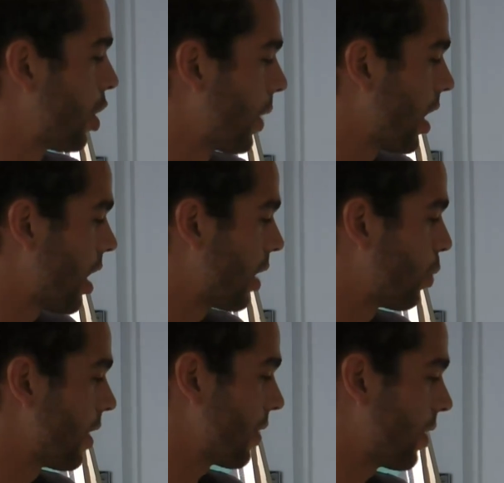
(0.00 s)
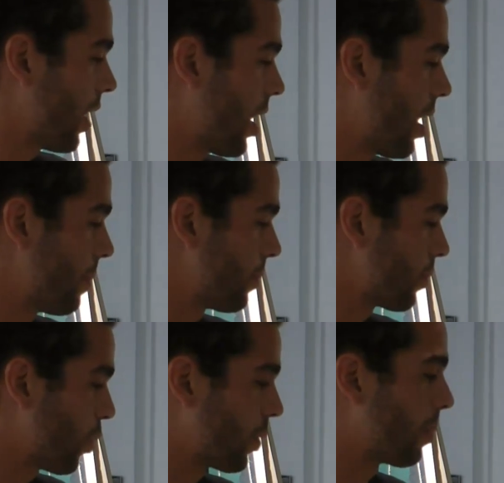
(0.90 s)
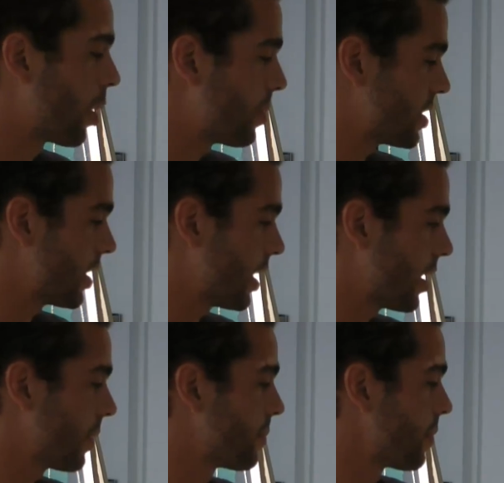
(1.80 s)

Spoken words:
going on with repurposing it,